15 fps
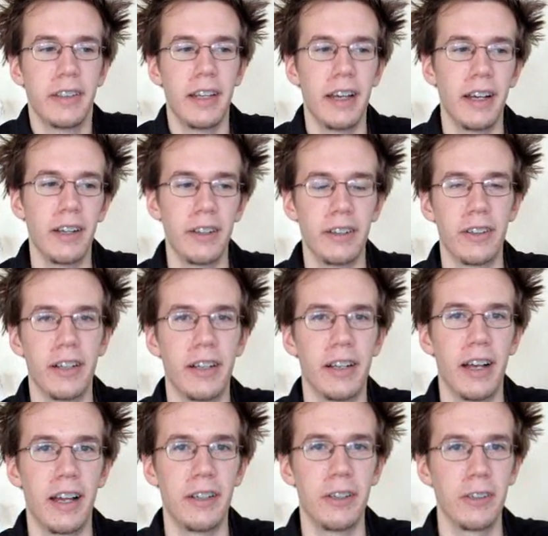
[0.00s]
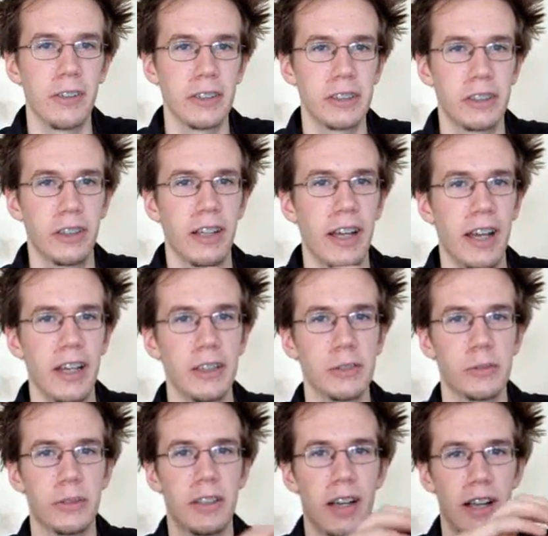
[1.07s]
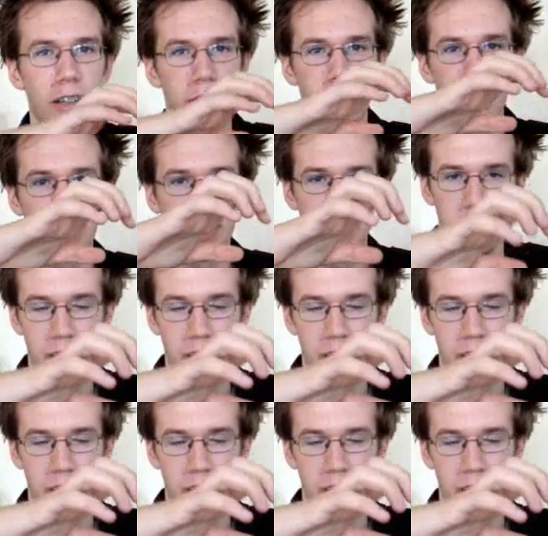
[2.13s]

Now, I noticed your hands were kind of like